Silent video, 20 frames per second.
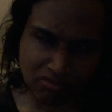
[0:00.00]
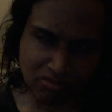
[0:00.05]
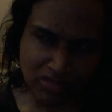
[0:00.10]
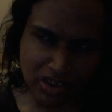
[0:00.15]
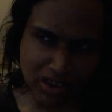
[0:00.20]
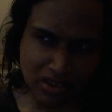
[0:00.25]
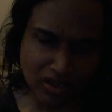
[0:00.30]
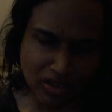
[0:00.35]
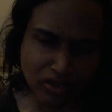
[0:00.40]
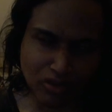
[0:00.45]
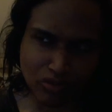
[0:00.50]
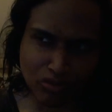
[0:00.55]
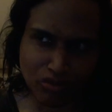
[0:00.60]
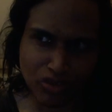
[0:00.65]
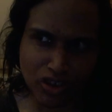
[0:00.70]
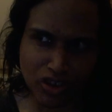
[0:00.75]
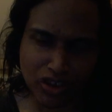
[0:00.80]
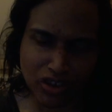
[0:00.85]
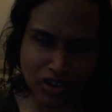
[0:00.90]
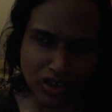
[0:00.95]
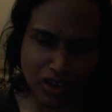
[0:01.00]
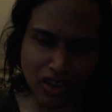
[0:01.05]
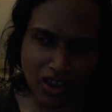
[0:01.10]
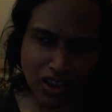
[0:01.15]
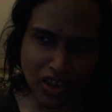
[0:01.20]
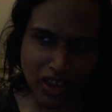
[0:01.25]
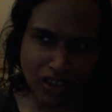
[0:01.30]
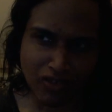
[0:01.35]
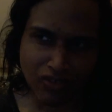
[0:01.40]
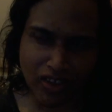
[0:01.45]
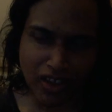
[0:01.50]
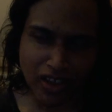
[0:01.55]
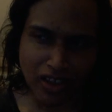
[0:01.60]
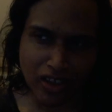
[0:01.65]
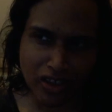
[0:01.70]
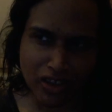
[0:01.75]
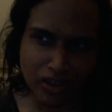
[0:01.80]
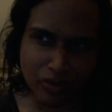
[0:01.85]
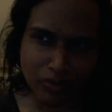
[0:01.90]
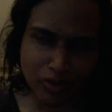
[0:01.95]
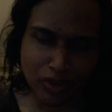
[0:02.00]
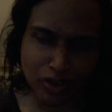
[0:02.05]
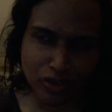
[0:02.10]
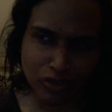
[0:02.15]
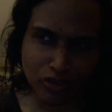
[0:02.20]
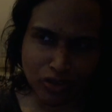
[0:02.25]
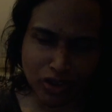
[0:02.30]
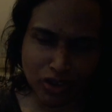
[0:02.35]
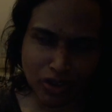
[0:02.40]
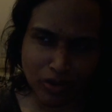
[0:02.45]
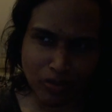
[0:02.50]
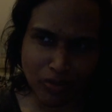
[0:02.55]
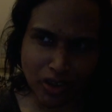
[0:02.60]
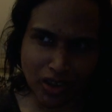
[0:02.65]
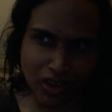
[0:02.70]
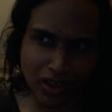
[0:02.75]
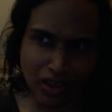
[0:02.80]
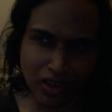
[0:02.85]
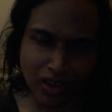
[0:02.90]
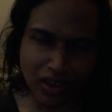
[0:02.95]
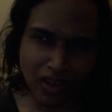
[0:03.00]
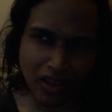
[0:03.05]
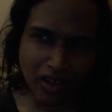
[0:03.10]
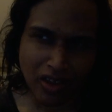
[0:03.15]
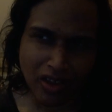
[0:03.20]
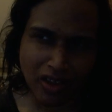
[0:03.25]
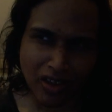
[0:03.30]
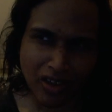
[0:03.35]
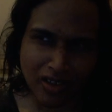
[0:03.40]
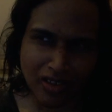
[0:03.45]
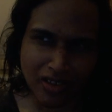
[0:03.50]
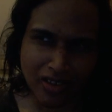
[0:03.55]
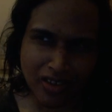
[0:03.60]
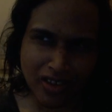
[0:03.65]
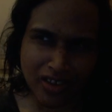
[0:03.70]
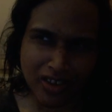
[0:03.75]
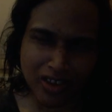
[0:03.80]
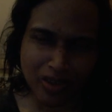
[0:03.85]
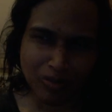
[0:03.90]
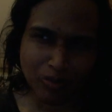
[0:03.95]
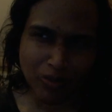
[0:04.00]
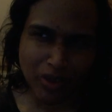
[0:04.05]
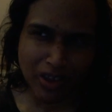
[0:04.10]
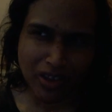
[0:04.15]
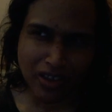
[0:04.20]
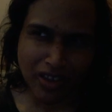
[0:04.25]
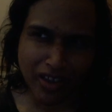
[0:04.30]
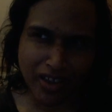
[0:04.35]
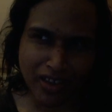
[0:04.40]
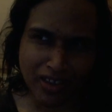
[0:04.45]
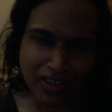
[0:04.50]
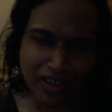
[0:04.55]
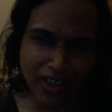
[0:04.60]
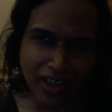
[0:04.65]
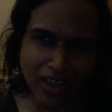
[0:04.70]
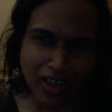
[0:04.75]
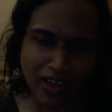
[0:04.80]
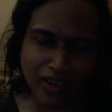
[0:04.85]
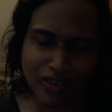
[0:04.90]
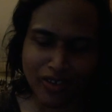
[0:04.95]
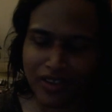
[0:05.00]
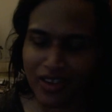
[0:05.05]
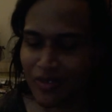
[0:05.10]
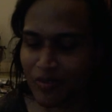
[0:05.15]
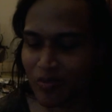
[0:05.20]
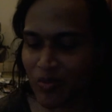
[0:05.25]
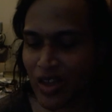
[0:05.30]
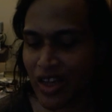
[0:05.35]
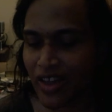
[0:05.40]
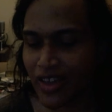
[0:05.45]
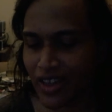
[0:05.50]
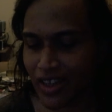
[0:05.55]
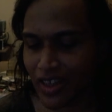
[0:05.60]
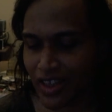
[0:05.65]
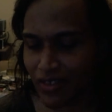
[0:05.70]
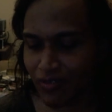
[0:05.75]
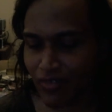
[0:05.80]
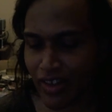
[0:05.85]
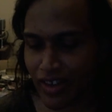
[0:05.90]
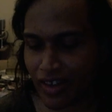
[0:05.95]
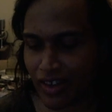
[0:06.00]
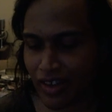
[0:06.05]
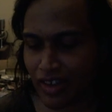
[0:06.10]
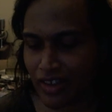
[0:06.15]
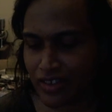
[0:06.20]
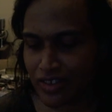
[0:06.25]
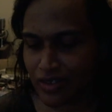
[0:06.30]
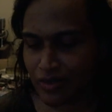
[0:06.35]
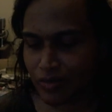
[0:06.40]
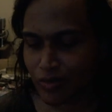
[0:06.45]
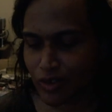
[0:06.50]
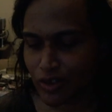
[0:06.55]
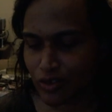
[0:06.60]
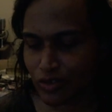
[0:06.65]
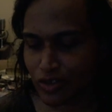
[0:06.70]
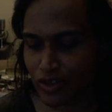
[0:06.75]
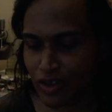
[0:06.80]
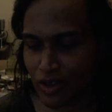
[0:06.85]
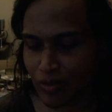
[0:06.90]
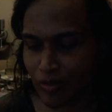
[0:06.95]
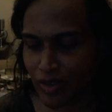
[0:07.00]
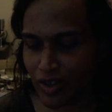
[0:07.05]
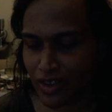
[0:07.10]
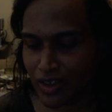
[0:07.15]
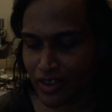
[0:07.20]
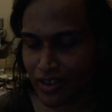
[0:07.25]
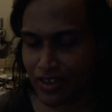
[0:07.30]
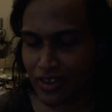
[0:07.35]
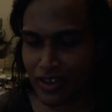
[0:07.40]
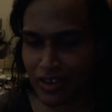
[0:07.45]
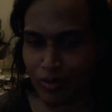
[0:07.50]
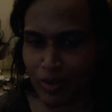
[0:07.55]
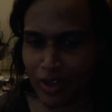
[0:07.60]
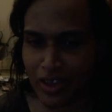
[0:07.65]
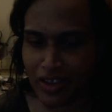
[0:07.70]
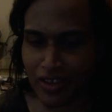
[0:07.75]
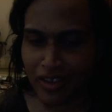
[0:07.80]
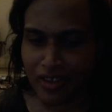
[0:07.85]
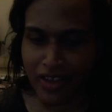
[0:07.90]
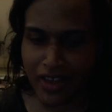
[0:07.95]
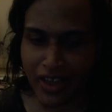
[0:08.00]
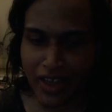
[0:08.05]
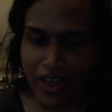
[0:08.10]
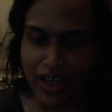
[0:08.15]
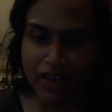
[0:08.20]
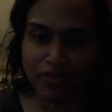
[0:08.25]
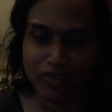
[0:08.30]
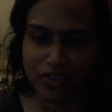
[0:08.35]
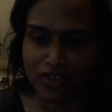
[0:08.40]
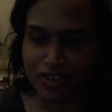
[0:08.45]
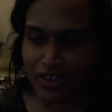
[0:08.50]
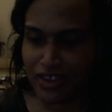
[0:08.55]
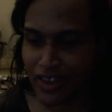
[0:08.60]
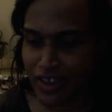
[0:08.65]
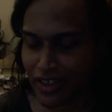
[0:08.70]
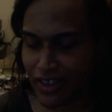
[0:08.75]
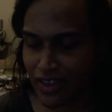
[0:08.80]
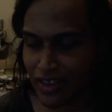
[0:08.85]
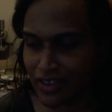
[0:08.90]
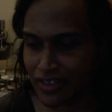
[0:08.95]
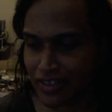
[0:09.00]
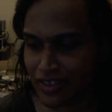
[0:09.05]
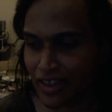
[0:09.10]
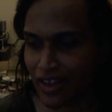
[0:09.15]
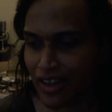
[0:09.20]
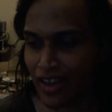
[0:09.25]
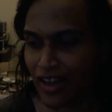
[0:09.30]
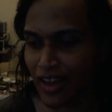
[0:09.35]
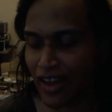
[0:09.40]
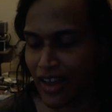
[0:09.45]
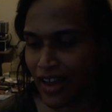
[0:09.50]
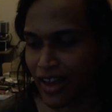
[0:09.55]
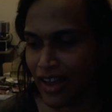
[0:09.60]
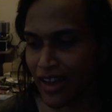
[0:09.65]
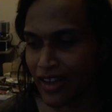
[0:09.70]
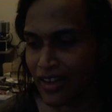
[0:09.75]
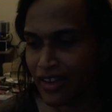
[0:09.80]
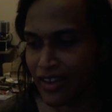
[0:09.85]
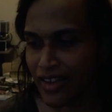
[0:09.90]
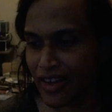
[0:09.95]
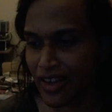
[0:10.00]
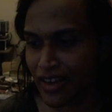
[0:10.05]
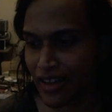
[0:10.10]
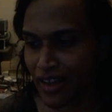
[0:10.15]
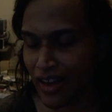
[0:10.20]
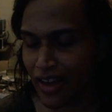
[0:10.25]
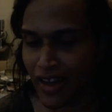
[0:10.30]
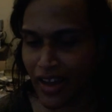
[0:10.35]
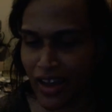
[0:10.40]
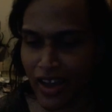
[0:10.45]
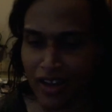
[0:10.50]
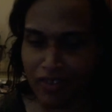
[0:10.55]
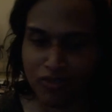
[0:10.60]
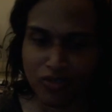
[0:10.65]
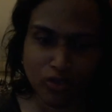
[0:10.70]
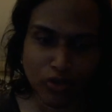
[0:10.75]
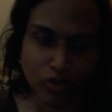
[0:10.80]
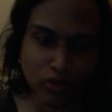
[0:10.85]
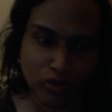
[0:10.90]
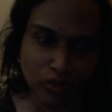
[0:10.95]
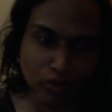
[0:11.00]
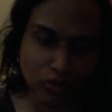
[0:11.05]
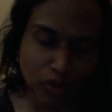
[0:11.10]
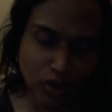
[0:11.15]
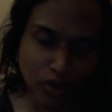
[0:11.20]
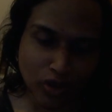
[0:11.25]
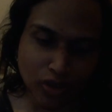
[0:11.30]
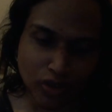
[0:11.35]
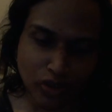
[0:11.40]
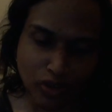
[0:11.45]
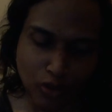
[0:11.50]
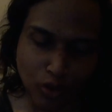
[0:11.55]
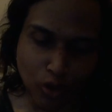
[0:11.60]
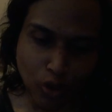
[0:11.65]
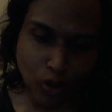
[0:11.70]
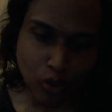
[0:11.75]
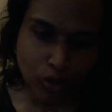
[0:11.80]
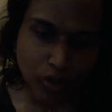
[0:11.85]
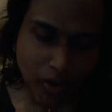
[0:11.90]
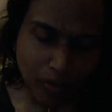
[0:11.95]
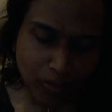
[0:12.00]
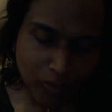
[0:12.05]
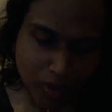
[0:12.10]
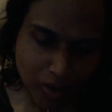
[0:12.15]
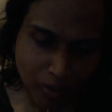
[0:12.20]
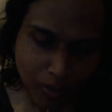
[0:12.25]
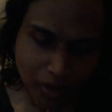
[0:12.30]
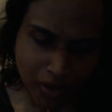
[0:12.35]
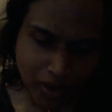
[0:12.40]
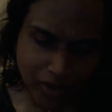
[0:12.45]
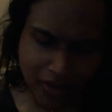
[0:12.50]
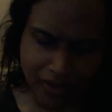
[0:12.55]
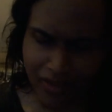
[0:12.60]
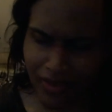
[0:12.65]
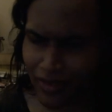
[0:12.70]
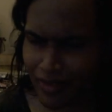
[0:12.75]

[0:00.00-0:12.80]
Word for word: But no, if I ask someone to do something, that doesn't mean like they. if I ask someone to do something, it doesn't mean that they have to say yes, and then I have to owe them something.